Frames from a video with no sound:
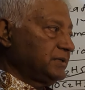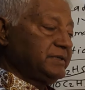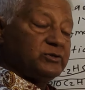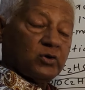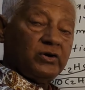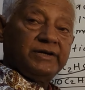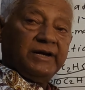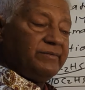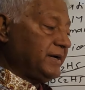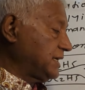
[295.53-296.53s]
solid
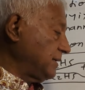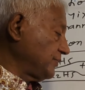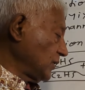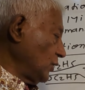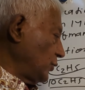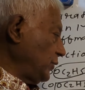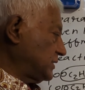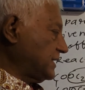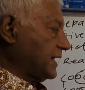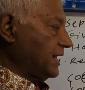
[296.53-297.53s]
derivative. With
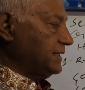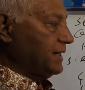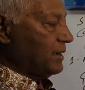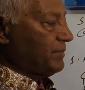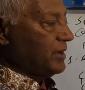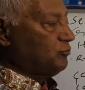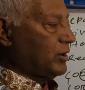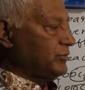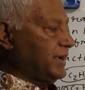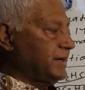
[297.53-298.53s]
secondary amine,
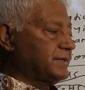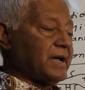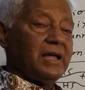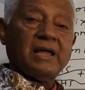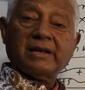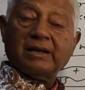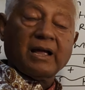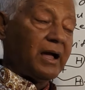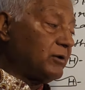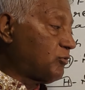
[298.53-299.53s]
what to get?
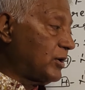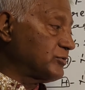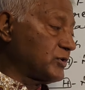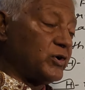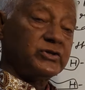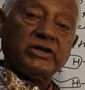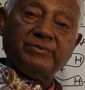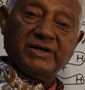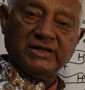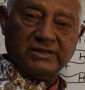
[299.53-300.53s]
Dialkyl, what to see?
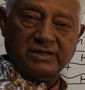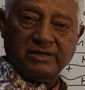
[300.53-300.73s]
Oxyamic ester,